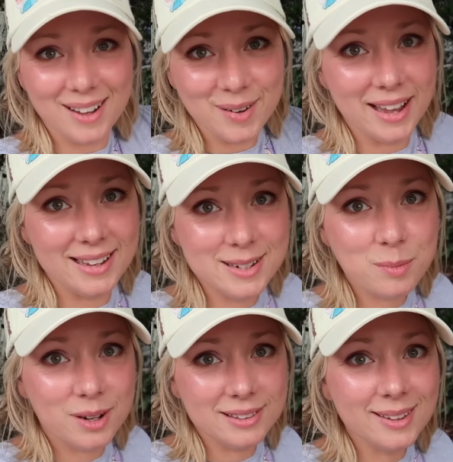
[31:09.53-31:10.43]
okay I
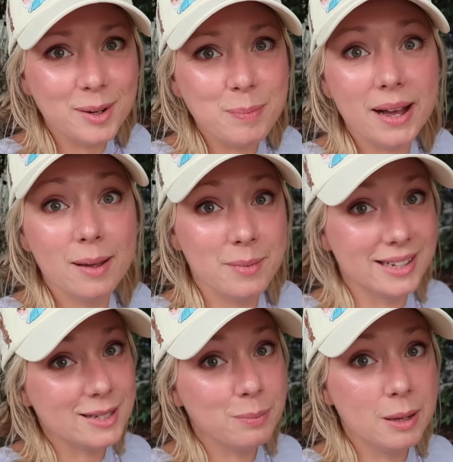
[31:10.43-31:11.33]
did one loop I
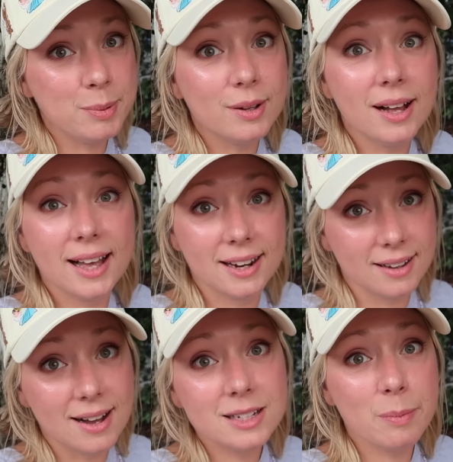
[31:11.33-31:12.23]
met some people and
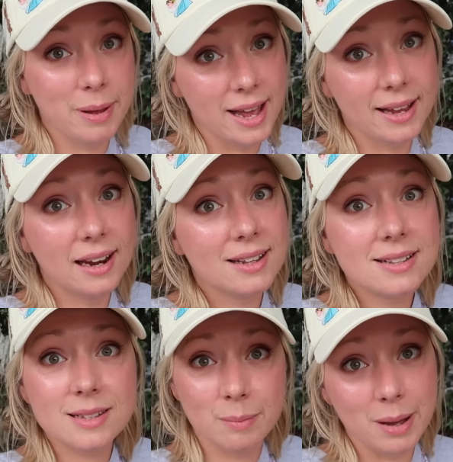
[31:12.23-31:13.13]
I got to pet
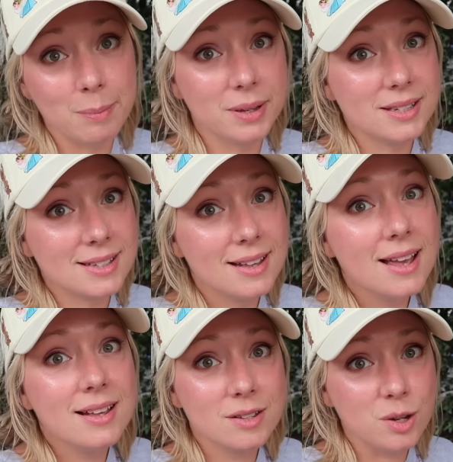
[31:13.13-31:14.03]
some puppies
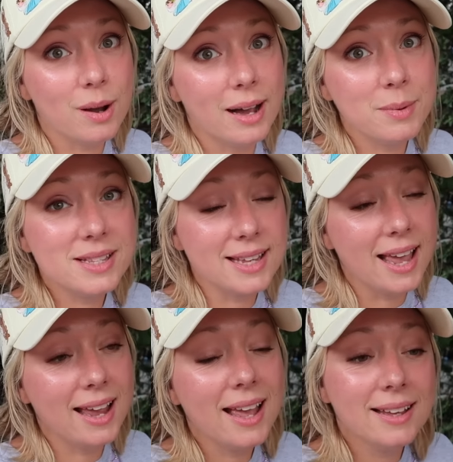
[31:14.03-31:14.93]
so I would
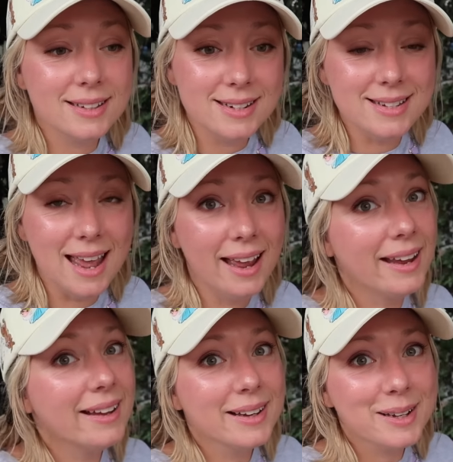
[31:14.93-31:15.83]
say
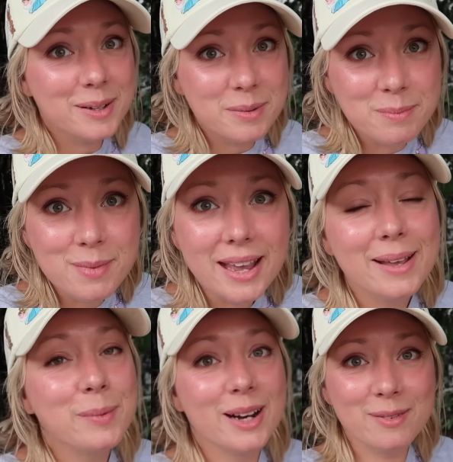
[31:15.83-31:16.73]
day
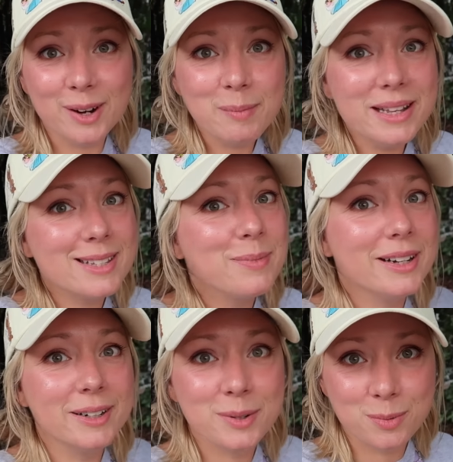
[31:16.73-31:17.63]
made whenever I meet
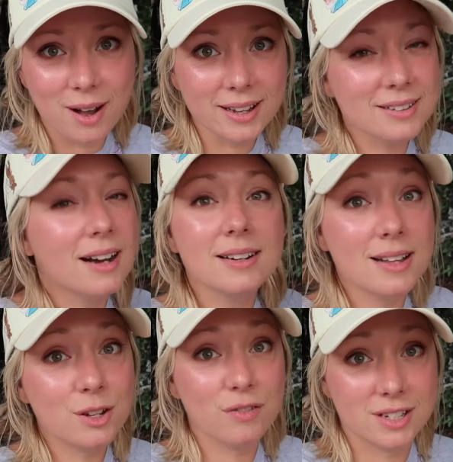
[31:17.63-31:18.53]
someone who's walking a dog
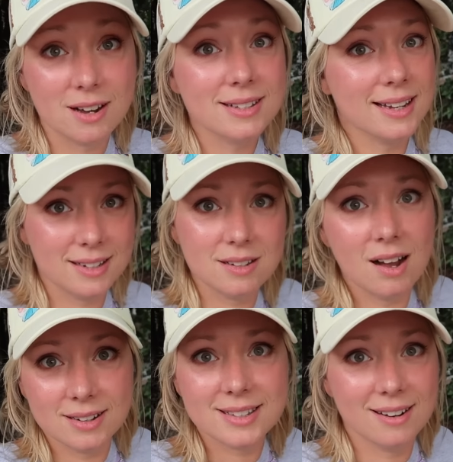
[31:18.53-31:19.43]
not service dogs like
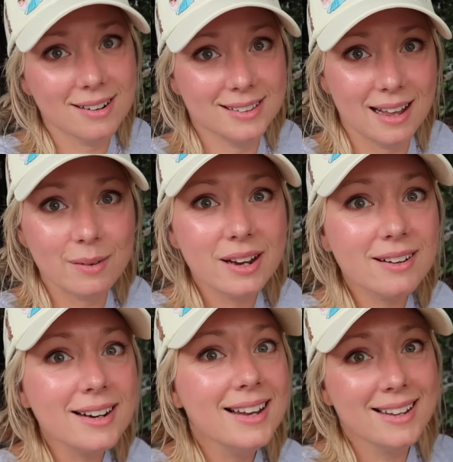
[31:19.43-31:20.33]
dogs are allowed
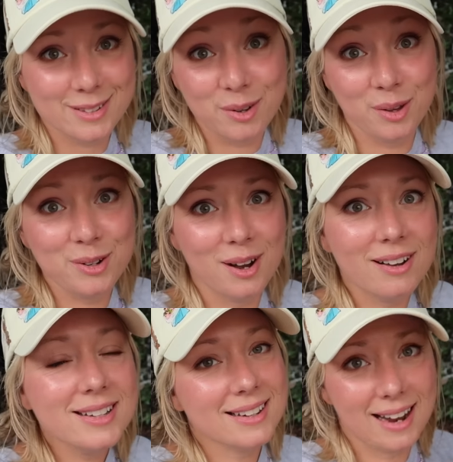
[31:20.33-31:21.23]
here so they're
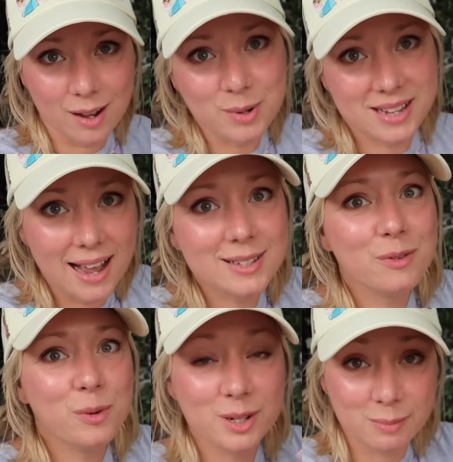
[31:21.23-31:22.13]
dogs and I always ask
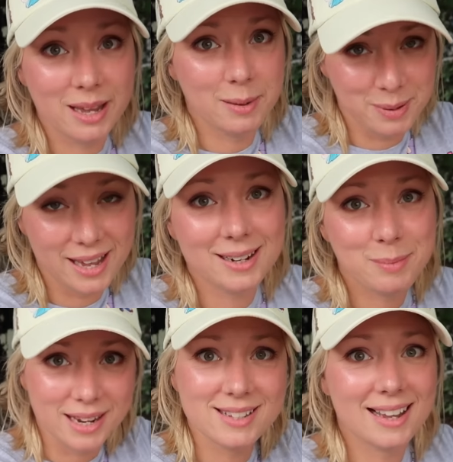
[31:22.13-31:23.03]
of course may I pet
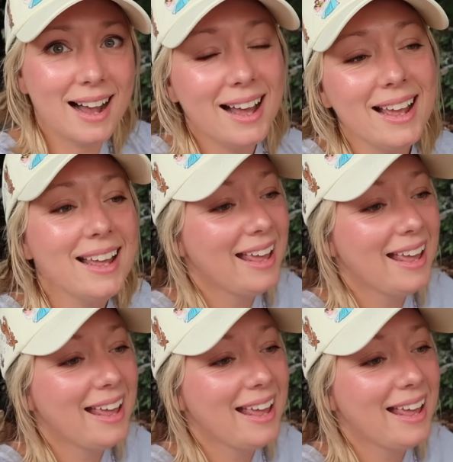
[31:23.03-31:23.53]
may I say hi